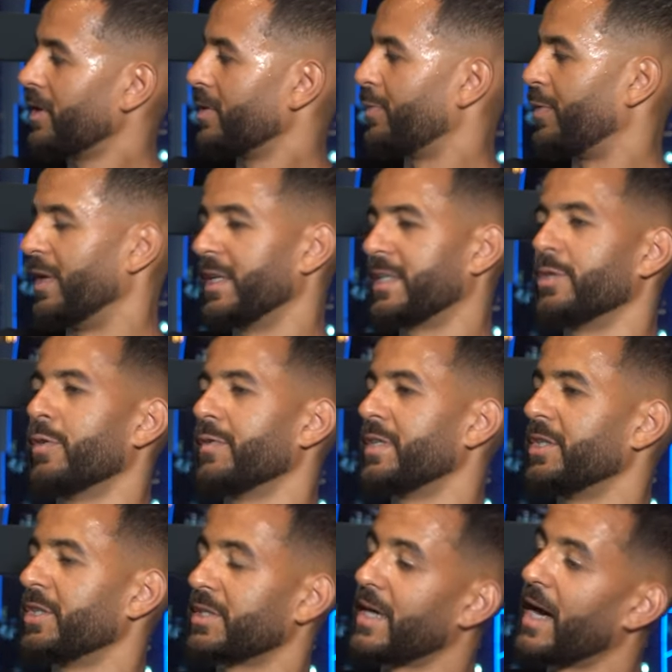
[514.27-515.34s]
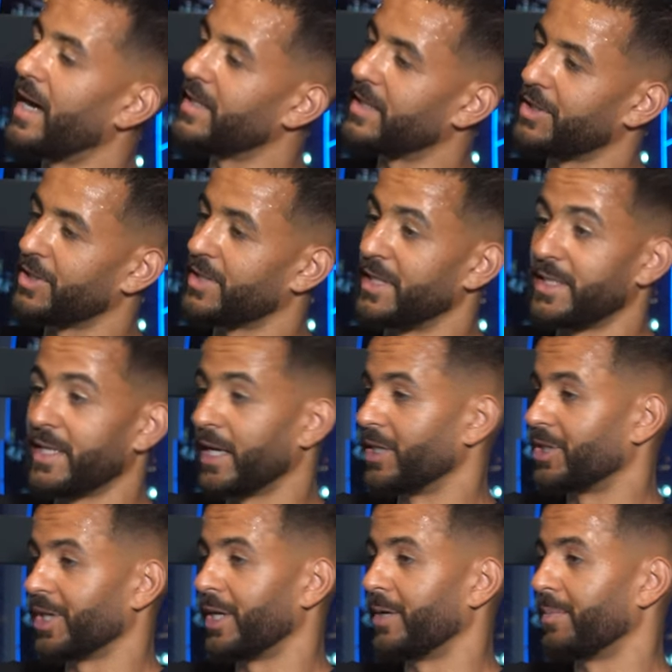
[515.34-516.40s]
Fitness is obviously just guys that just need to get in
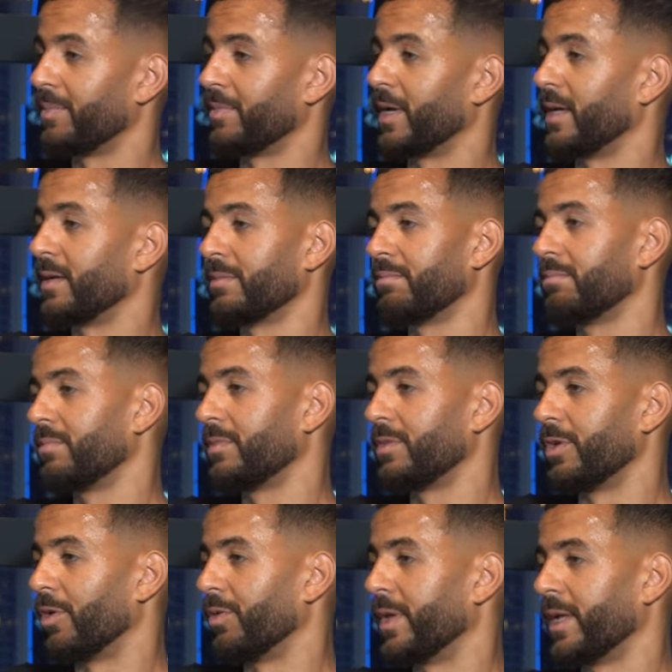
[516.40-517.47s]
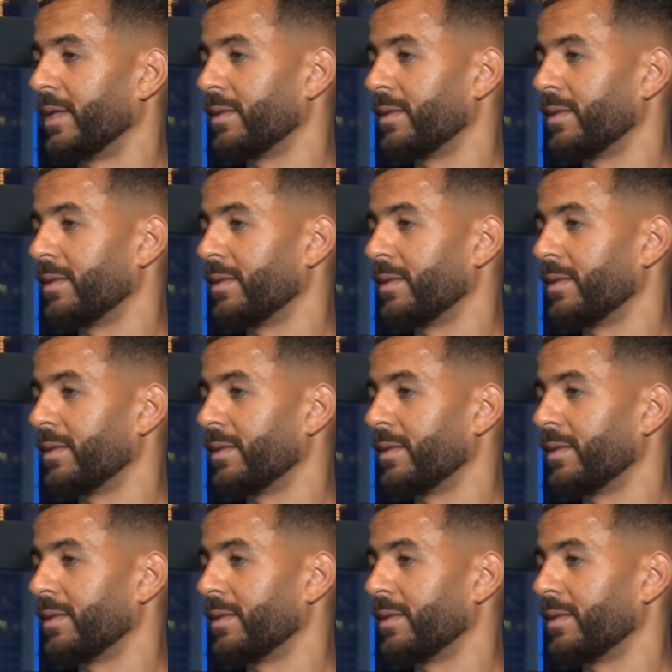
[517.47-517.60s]
shape. Like, you know,